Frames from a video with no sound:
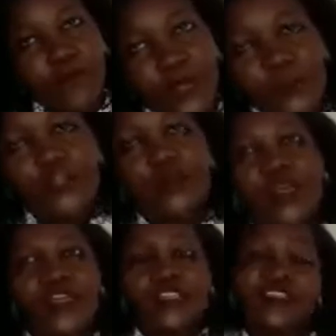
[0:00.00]
bottom
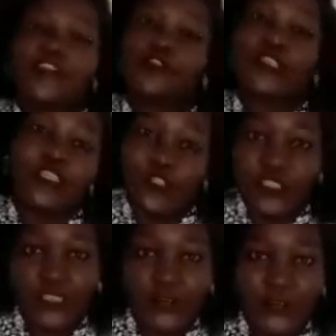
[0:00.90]
line is that you get
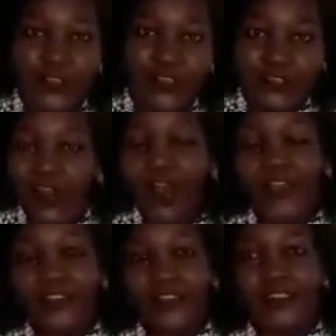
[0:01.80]
yourself together
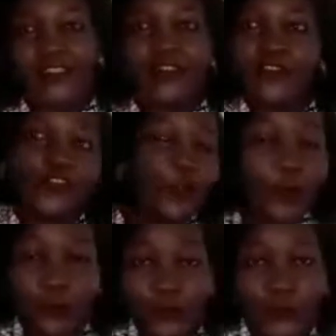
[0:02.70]
and
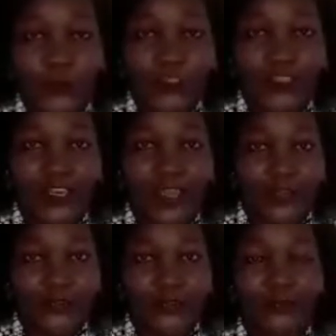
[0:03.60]
move on with your
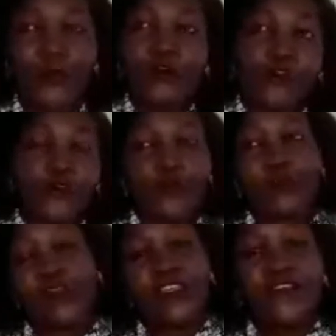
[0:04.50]
life, move on with
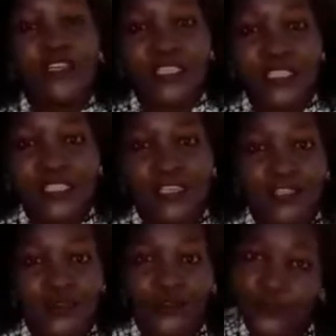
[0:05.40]
whatever it is
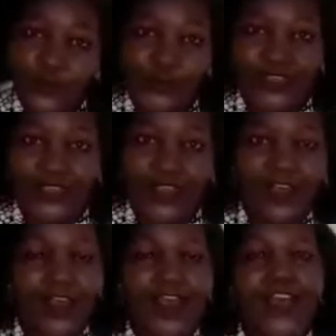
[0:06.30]
that you're doing.
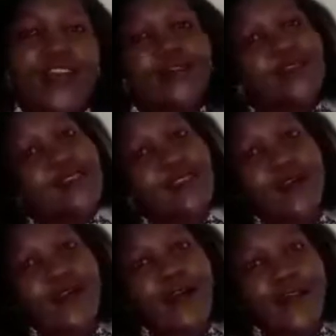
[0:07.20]

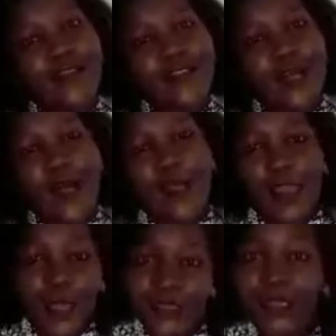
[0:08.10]
So guys, I
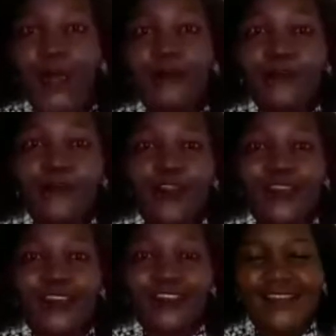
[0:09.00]
learned how to
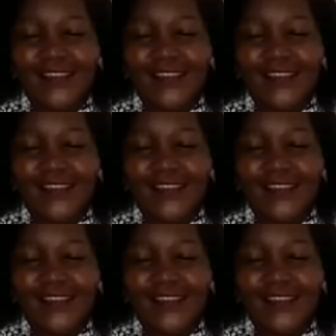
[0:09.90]
edit.